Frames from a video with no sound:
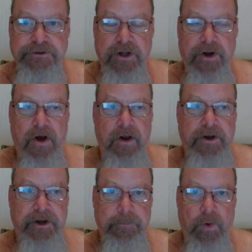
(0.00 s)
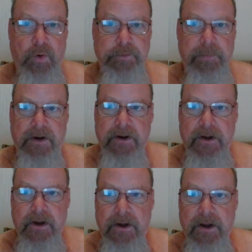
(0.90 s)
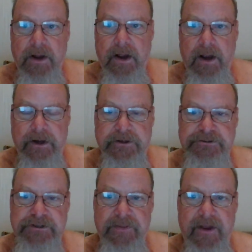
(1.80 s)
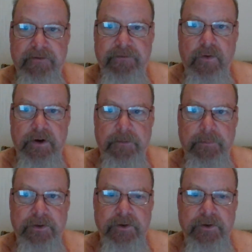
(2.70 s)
it's on holiday mode, but I can send that phone number.